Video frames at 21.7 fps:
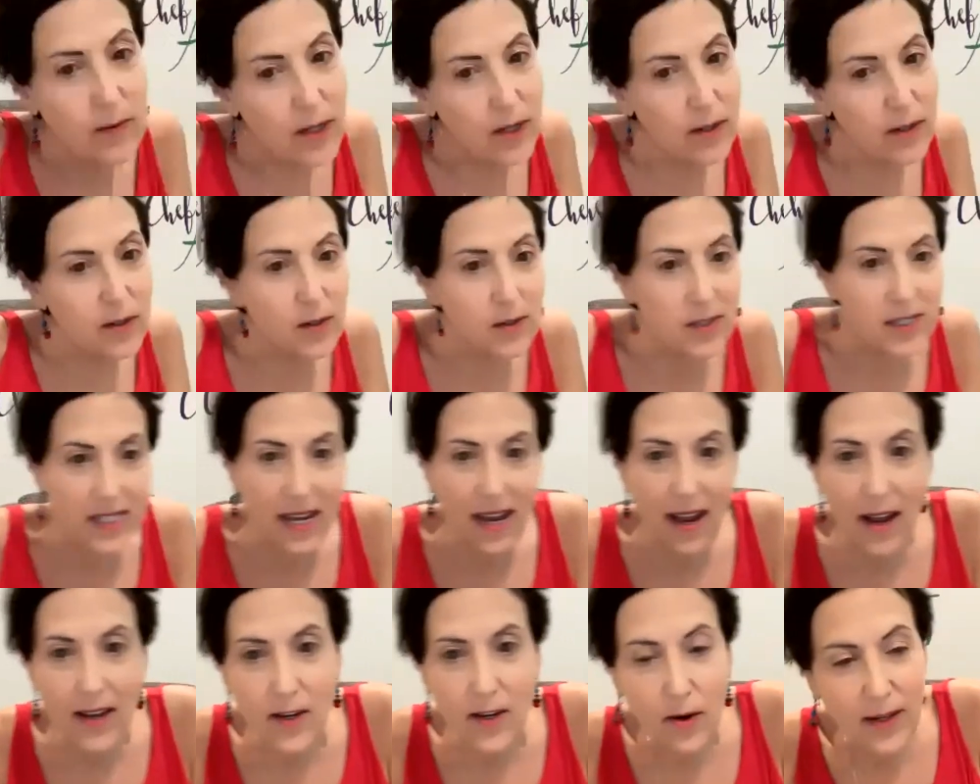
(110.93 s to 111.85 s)
you,
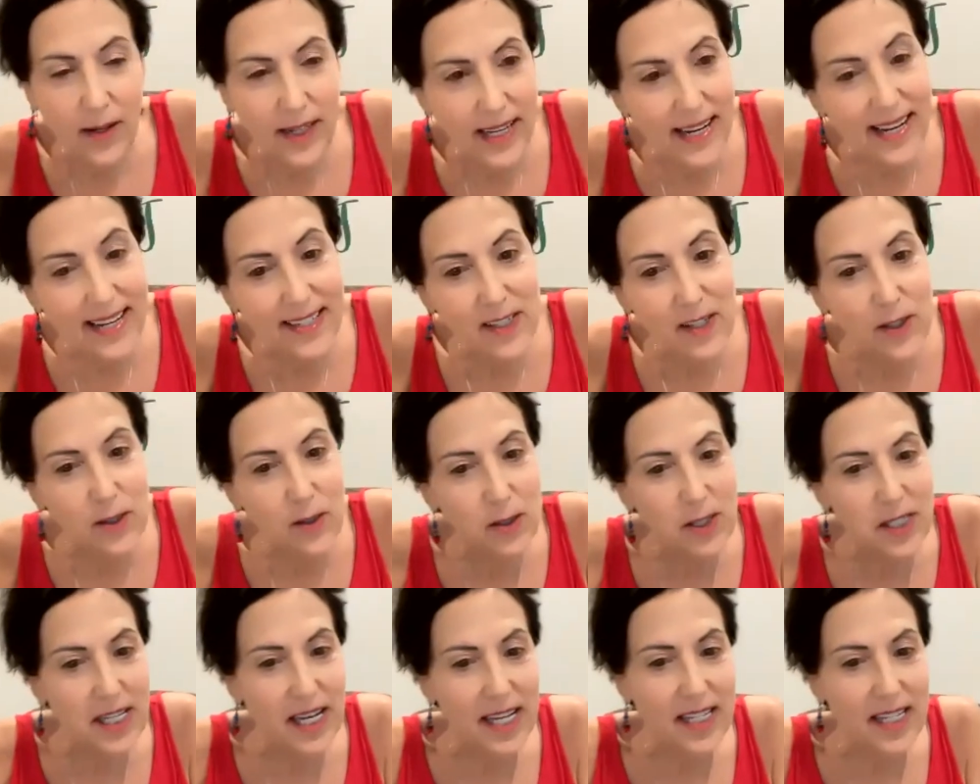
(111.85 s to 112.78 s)
you are kidding did
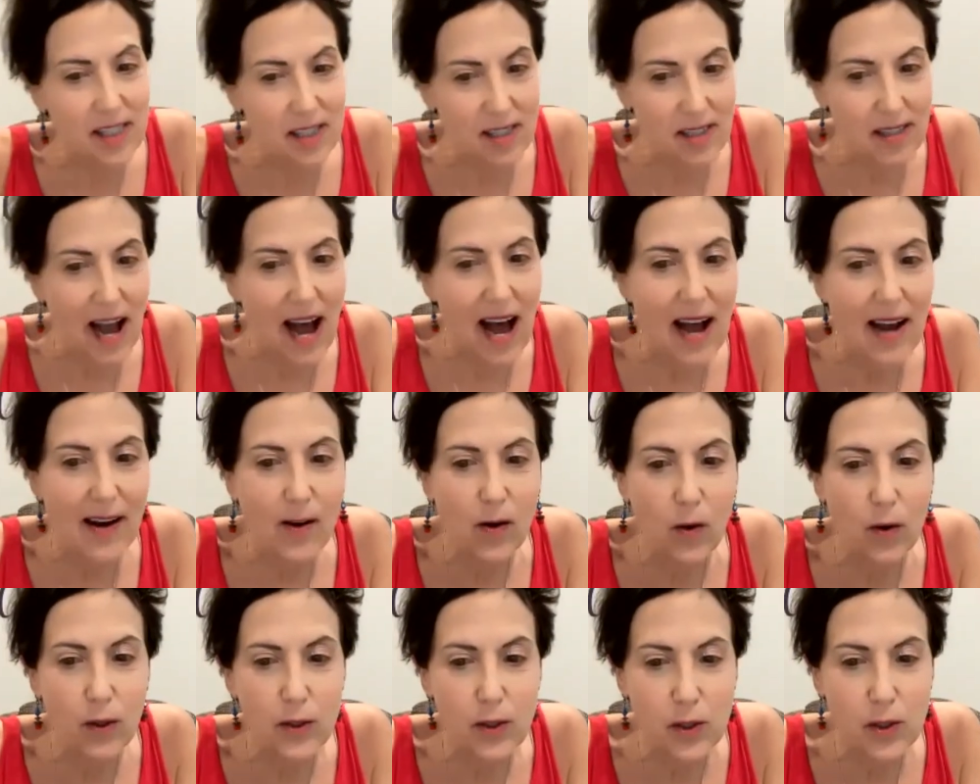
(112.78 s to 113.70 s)
you say
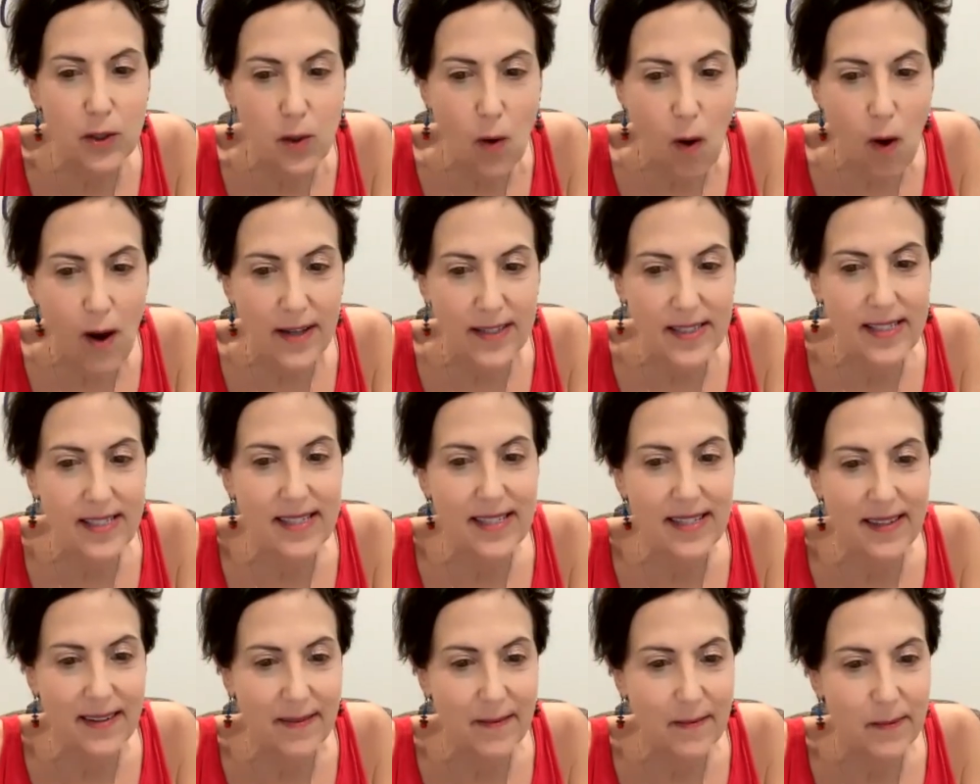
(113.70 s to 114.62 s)
stock or
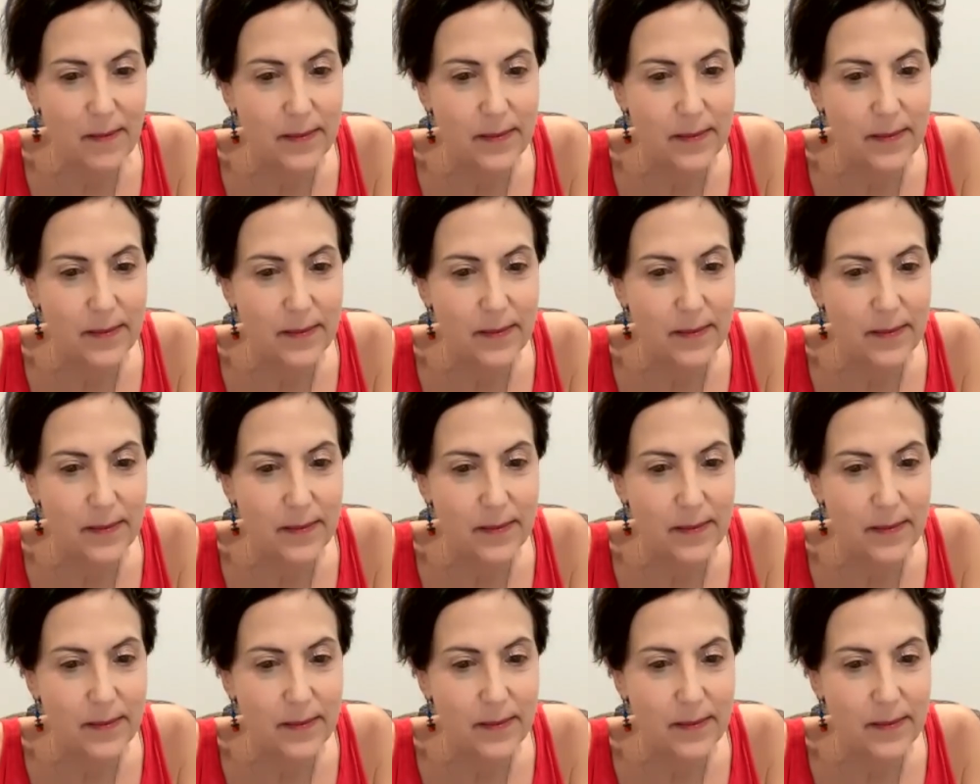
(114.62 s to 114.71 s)
sauce